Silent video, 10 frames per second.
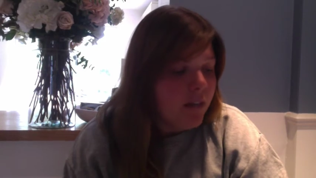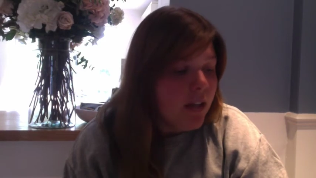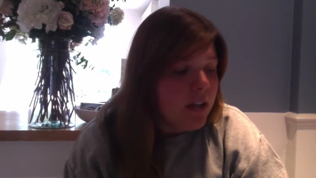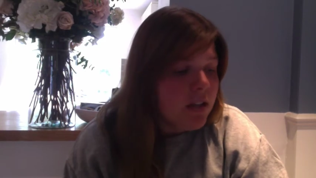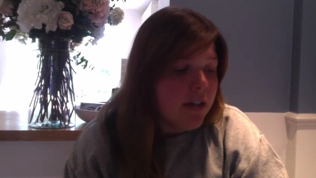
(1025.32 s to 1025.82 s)

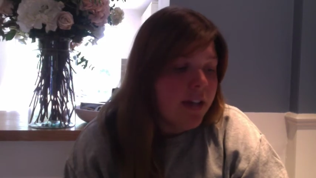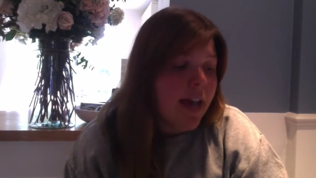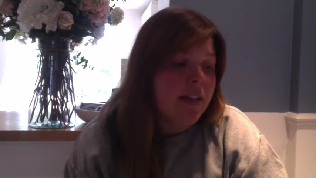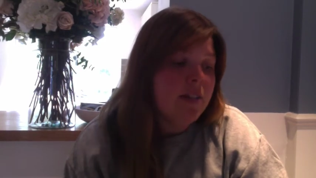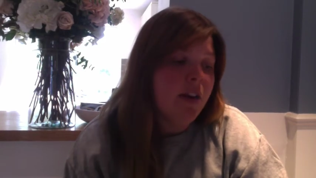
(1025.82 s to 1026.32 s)
So
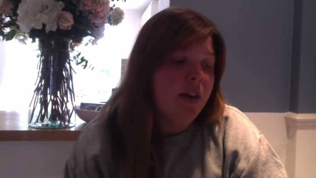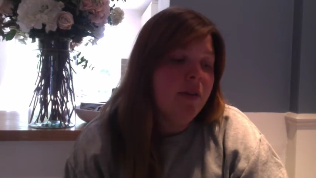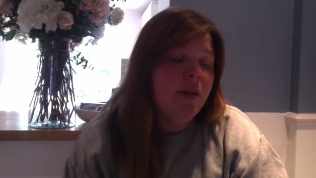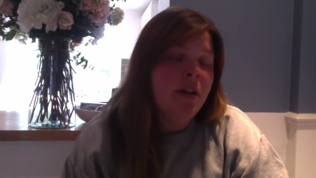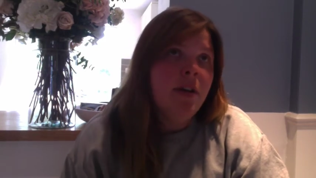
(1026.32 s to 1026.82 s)
yeah, so
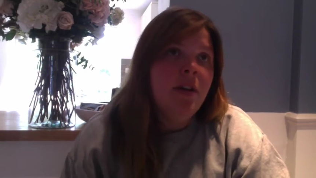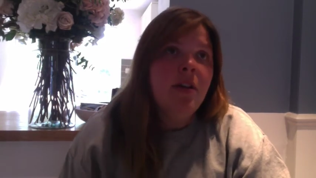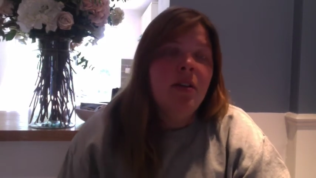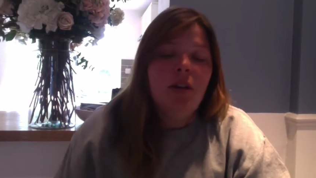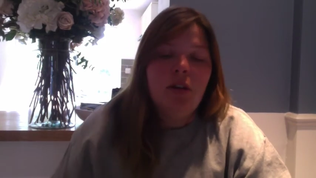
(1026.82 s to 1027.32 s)

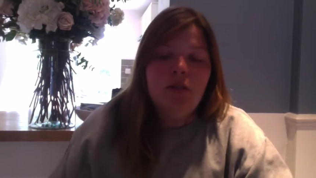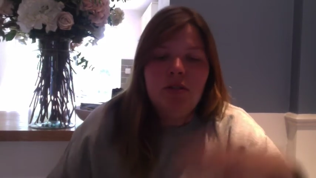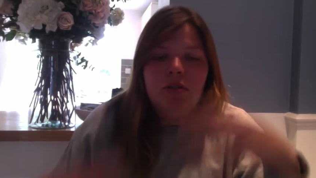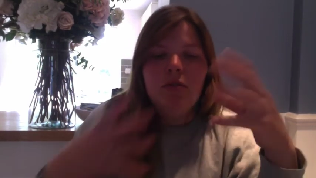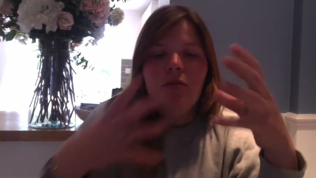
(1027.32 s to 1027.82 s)
those are
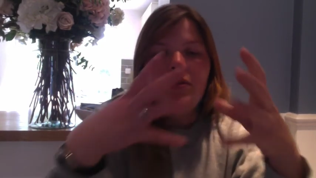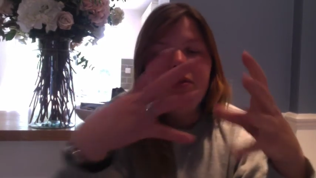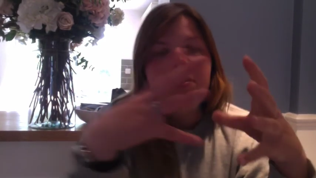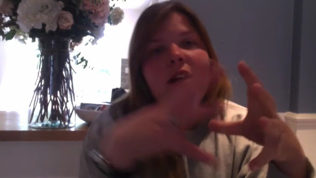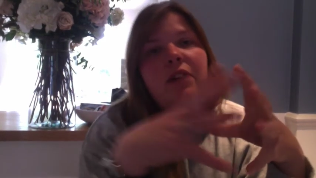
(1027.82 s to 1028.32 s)
sort
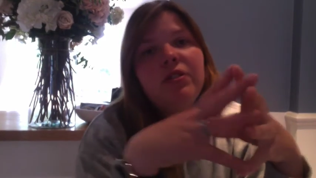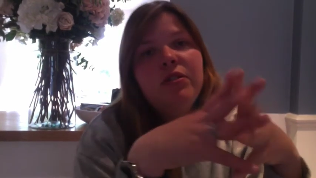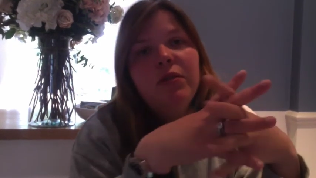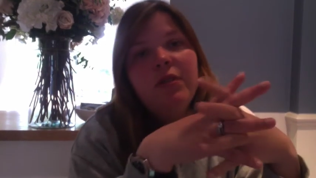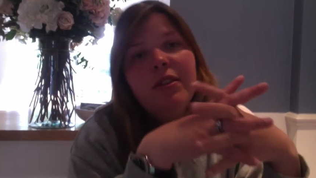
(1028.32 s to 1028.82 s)

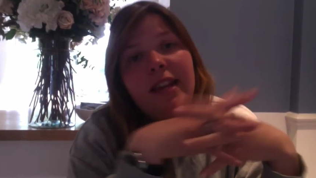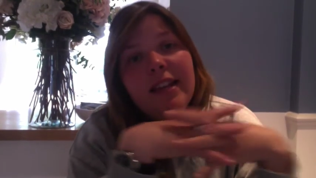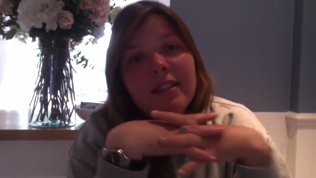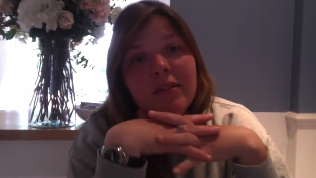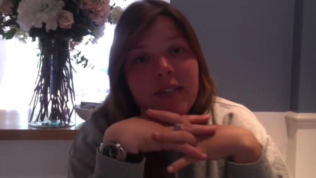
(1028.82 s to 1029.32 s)
of the
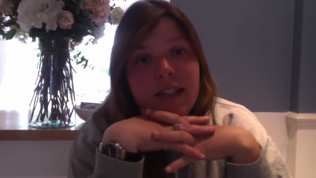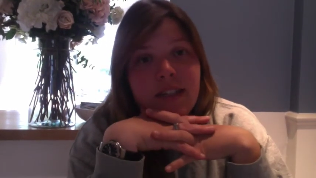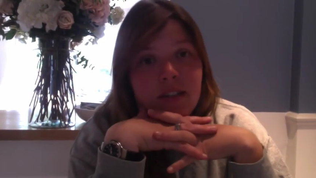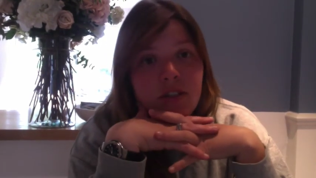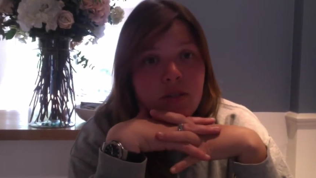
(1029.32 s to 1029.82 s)
things that
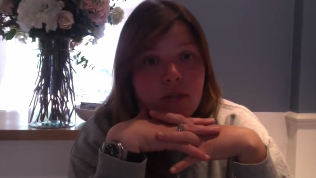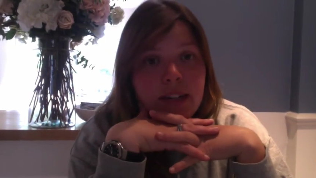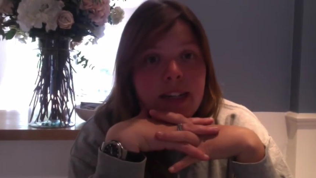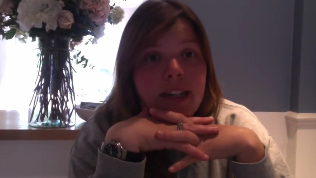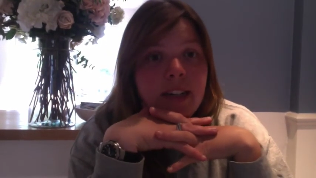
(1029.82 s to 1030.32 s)
we
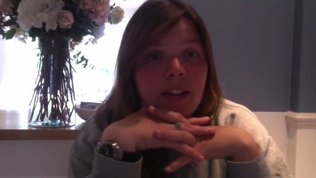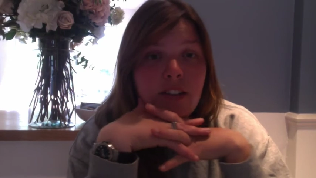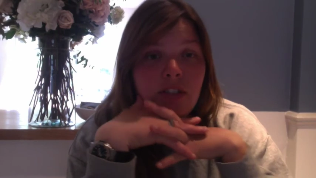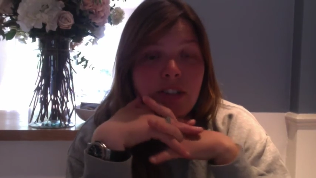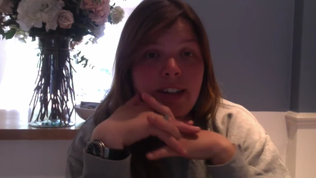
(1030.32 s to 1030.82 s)
treat and I
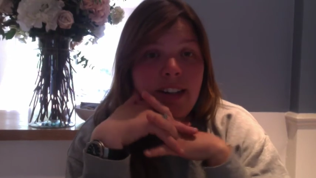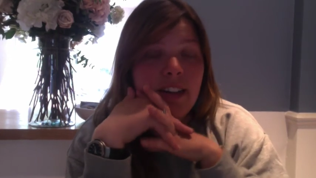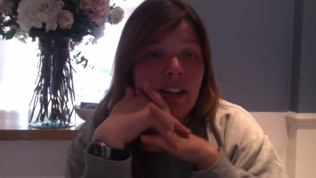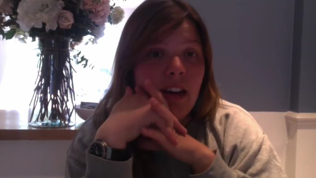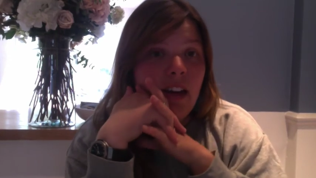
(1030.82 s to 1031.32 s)

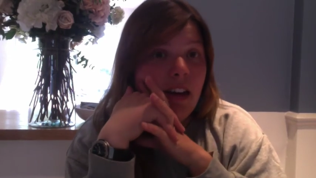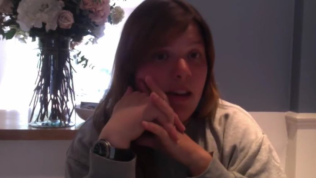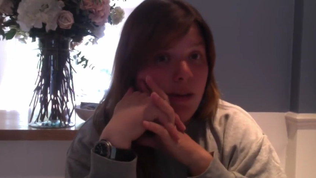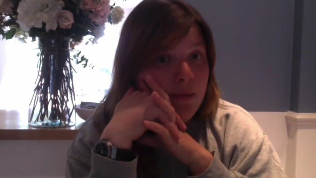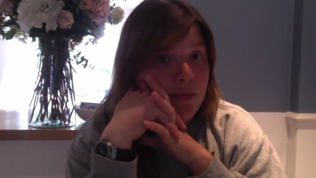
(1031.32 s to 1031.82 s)
treat. And